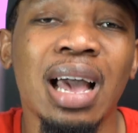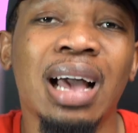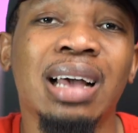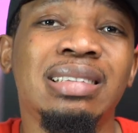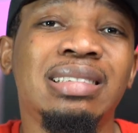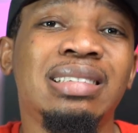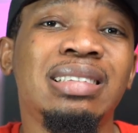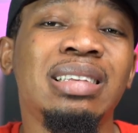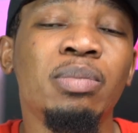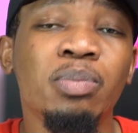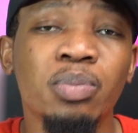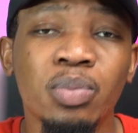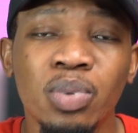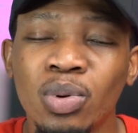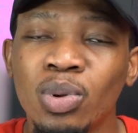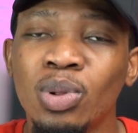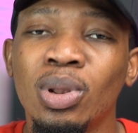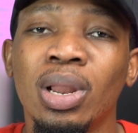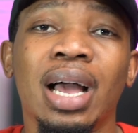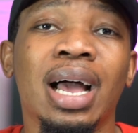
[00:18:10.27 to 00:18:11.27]
as
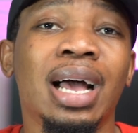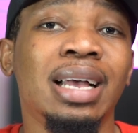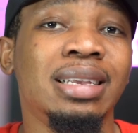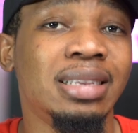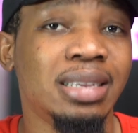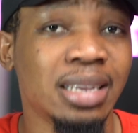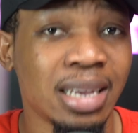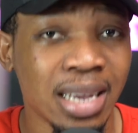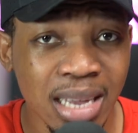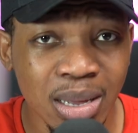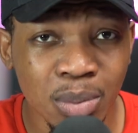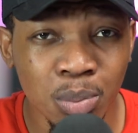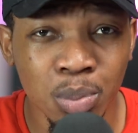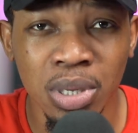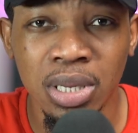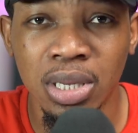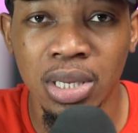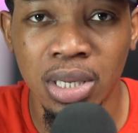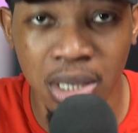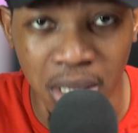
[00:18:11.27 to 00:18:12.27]
simple as A
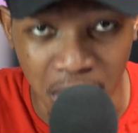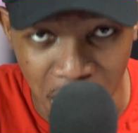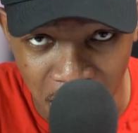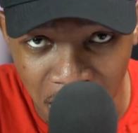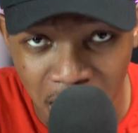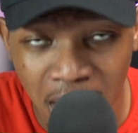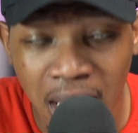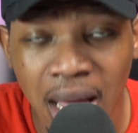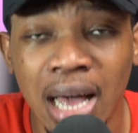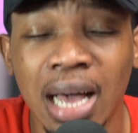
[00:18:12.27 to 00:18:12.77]
B C.